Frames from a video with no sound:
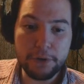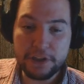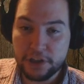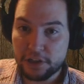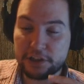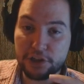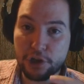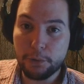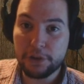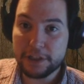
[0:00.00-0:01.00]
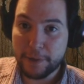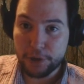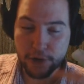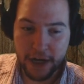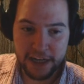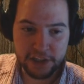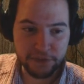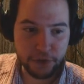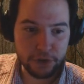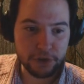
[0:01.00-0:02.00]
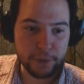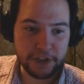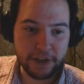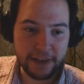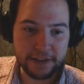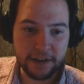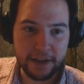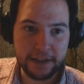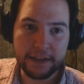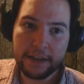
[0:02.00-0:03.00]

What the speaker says: It's going to consume all the special cards you've used, which are things like